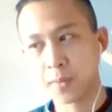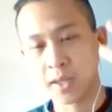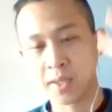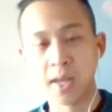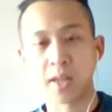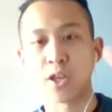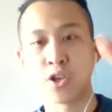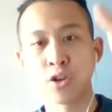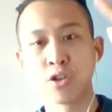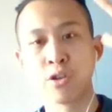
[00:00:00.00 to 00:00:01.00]
Exactly.
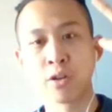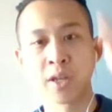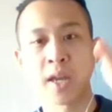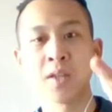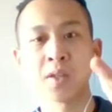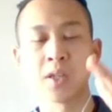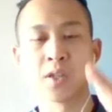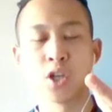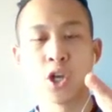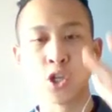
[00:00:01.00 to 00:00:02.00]
Your case
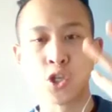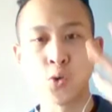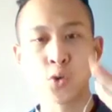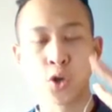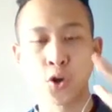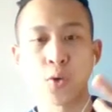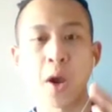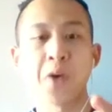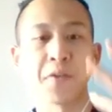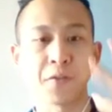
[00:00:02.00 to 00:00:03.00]
is you turn
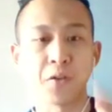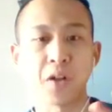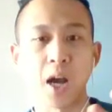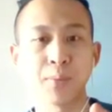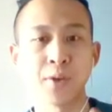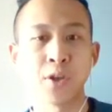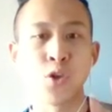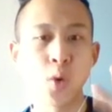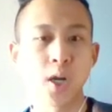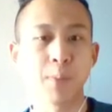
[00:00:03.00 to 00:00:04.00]
around and full hop.
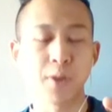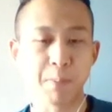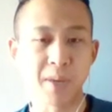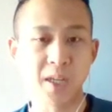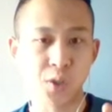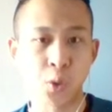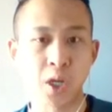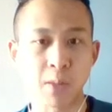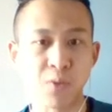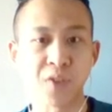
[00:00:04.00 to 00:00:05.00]
You want to put a big
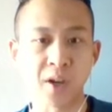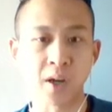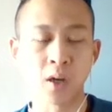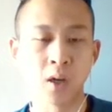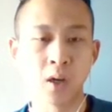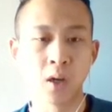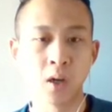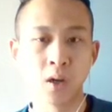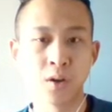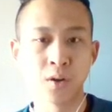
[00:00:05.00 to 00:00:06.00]
zoning move there,
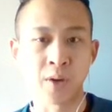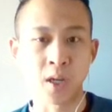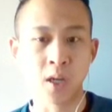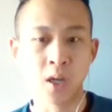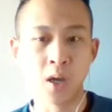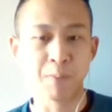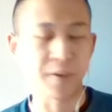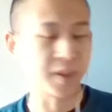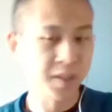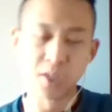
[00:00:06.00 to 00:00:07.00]
right?
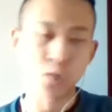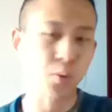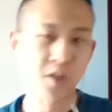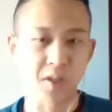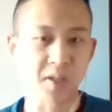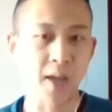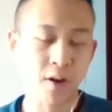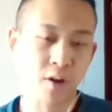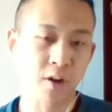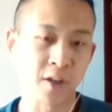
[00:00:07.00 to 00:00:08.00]
But this situation does not
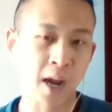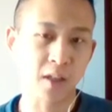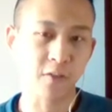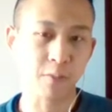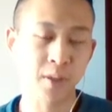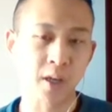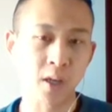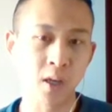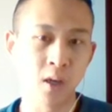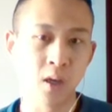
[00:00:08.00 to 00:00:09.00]
occur in high level play.
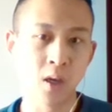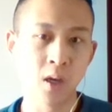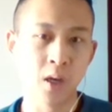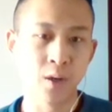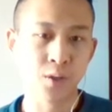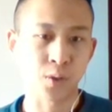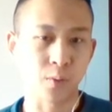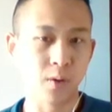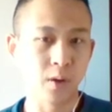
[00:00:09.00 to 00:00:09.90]
So